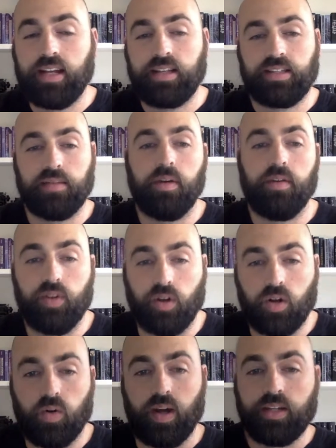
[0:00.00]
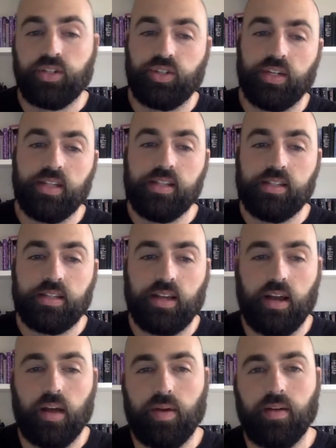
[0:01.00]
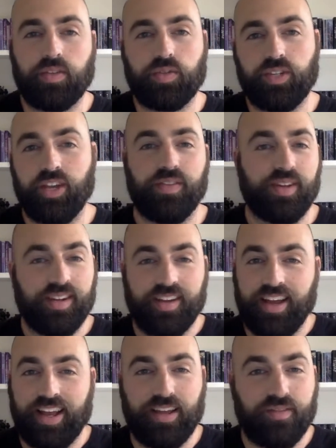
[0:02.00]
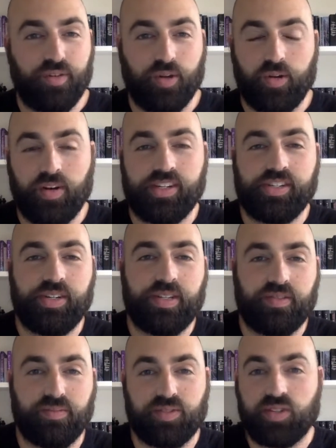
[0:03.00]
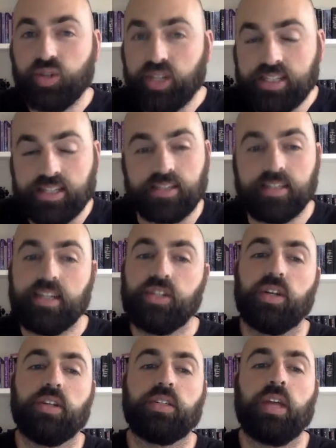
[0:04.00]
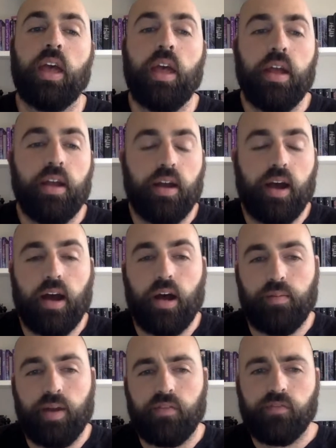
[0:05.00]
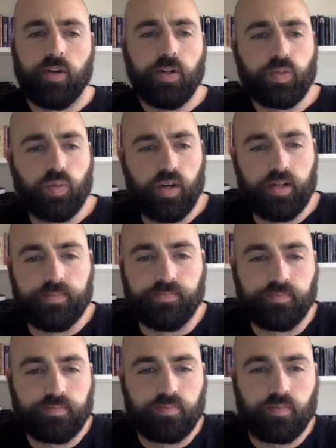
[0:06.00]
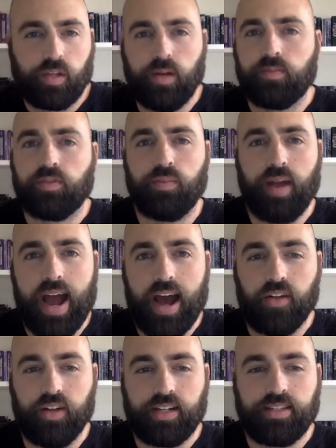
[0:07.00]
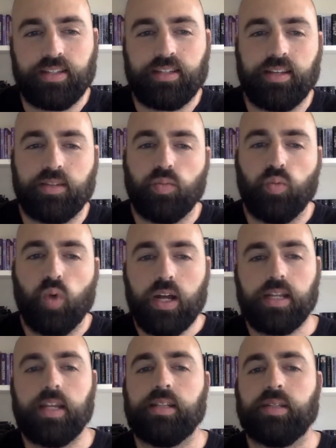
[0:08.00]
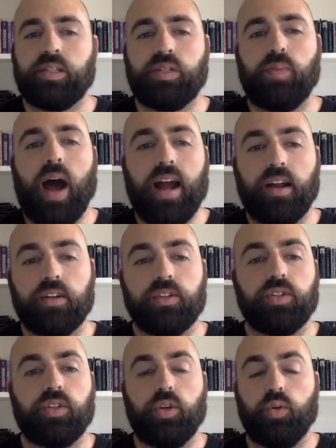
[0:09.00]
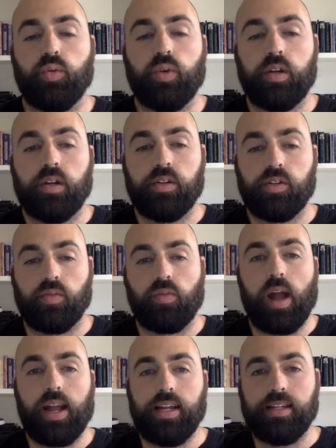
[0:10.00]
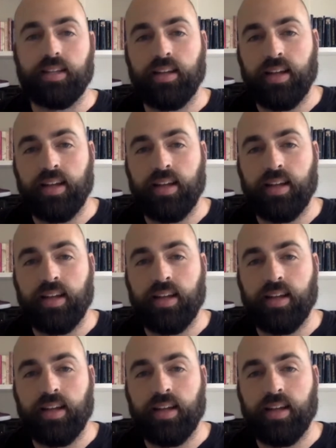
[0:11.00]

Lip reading: some of your questions. I was given a handful of questions from students and teachers. My first one comes from Alex. It says, what inspires you to write?